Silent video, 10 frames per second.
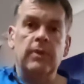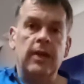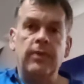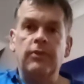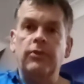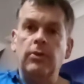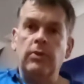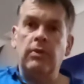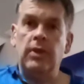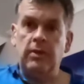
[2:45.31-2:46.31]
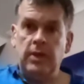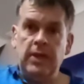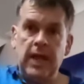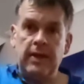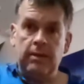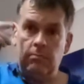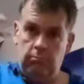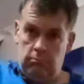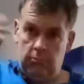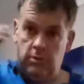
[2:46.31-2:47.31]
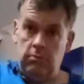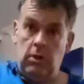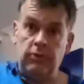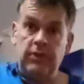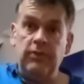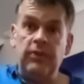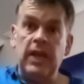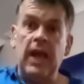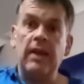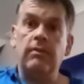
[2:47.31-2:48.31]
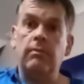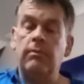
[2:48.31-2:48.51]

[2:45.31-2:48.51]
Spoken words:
and the sooner that you get it locked into your head,